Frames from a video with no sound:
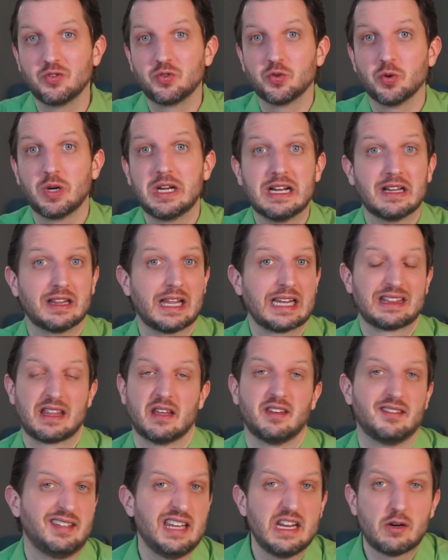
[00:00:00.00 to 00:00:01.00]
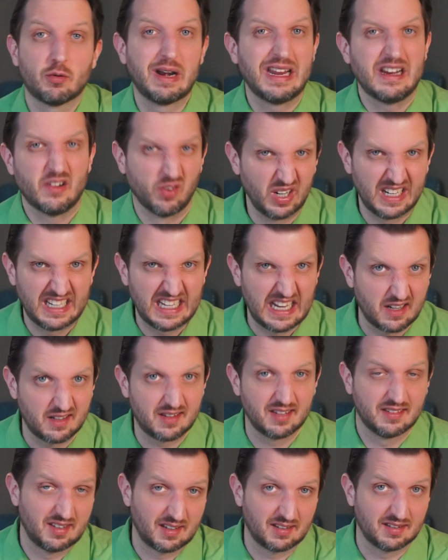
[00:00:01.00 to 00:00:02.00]
treat it like the secret ingredient
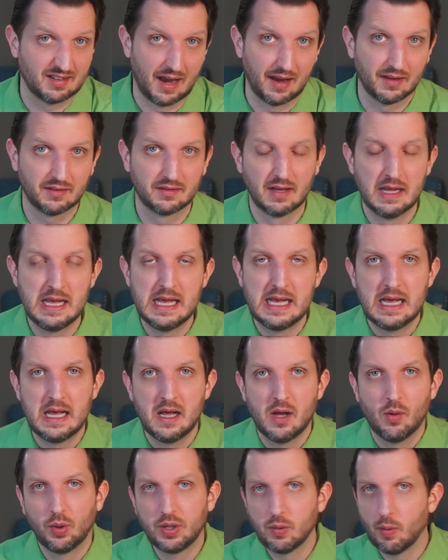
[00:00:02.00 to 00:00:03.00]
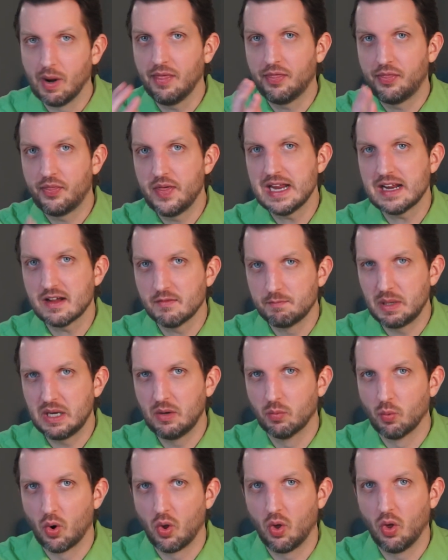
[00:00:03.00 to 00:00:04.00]
to success? Well, you want to think of
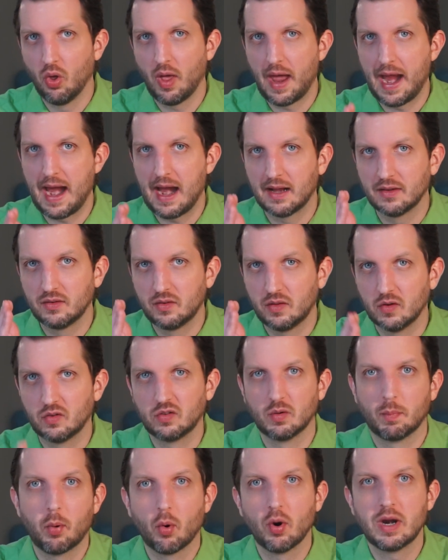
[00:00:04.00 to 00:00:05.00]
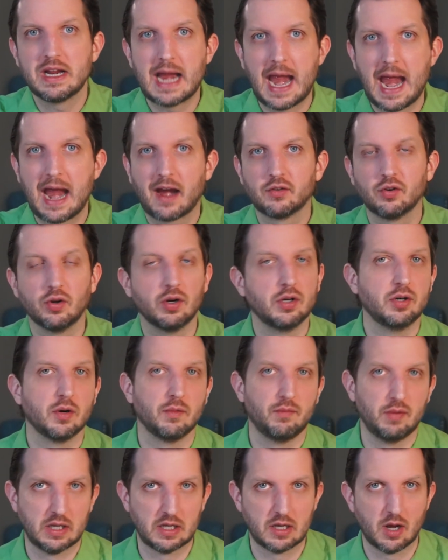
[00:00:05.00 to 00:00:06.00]
B-roll as the supporting actor in your
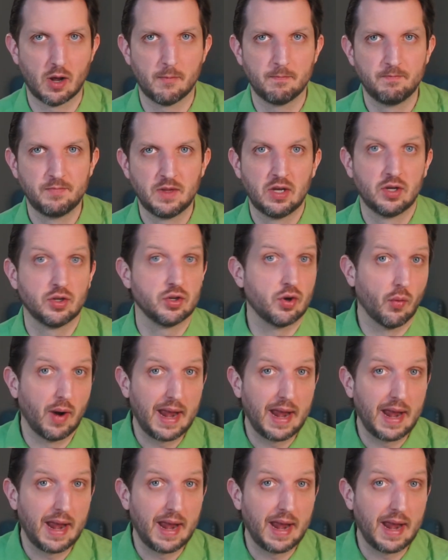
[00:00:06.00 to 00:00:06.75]
video. Your